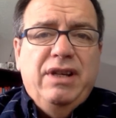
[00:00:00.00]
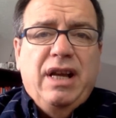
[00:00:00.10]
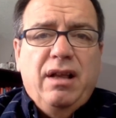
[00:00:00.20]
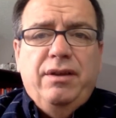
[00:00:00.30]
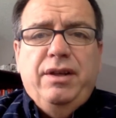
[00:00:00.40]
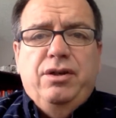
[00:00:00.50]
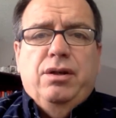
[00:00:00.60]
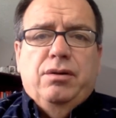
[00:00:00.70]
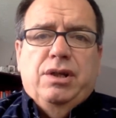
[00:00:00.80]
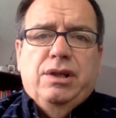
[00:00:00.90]
healthy
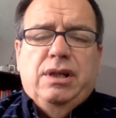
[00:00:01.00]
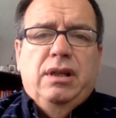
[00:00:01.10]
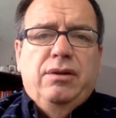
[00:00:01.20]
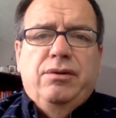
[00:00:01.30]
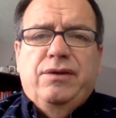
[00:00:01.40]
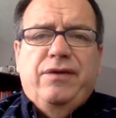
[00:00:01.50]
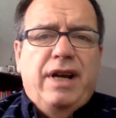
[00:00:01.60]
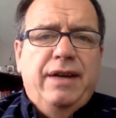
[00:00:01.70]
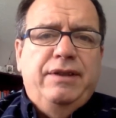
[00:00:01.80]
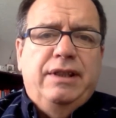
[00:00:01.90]
churches can lose
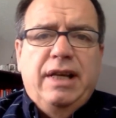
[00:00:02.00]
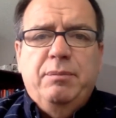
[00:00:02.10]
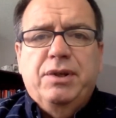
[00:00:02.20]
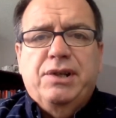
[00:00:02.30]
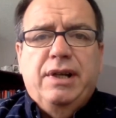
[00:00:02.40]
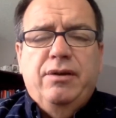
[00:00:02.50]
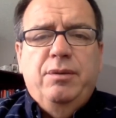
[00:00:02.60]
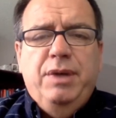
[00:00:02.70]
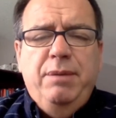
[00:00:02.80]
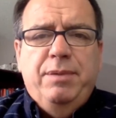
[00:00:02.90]
5 to 10% of their
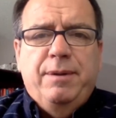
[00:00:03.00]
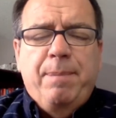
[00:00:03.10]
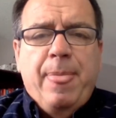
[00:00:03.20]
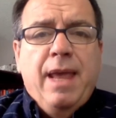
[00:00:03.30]
people.